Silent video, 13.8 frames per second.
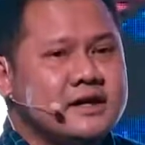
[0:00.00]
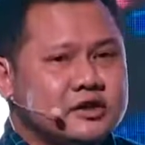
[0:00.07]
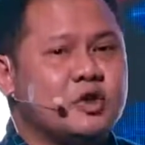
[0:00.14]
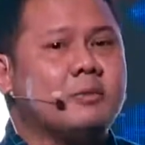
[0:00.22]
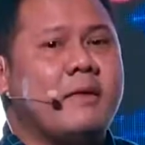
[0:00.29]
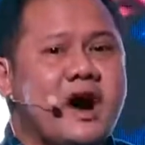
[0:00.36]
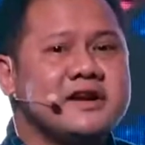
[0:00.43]

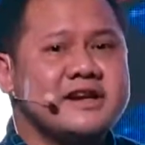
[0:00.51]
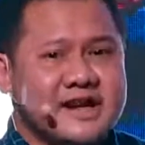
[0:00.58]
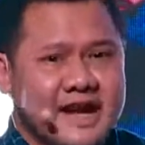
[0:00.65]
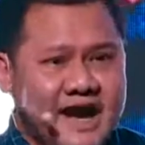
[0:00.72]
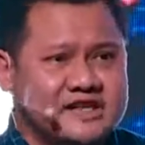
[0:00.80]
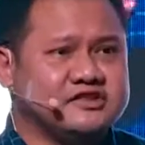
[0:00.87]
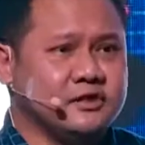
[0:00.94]
to
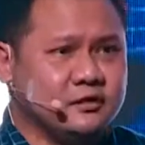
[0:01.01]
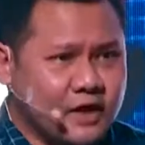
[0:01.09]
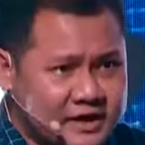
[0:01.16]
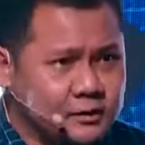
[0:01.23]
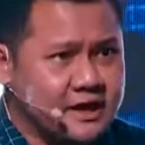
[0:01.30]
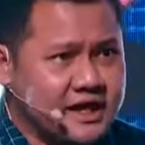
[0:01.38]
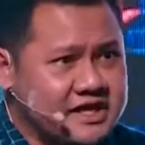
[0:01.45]
modernize the
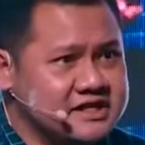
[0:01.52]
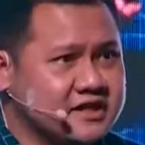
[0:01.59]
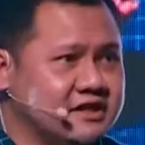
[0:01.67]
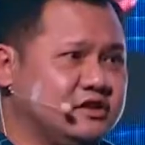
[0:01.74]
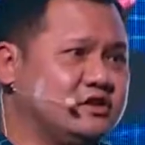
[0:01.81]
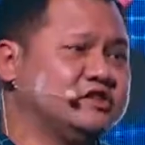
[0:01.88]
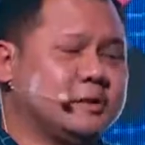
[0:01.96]

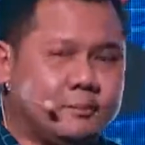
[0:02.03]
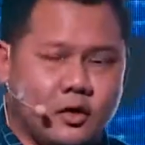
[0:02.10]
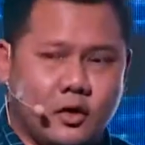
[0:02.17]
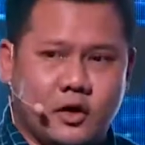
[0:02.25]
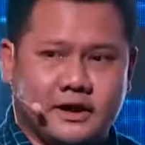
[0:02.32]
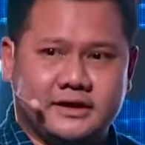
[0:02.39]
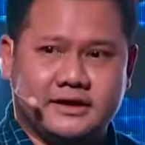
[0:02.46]
regulation to
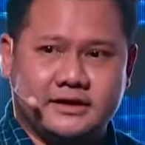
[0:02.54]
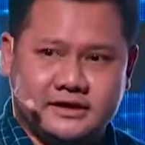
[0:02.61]
support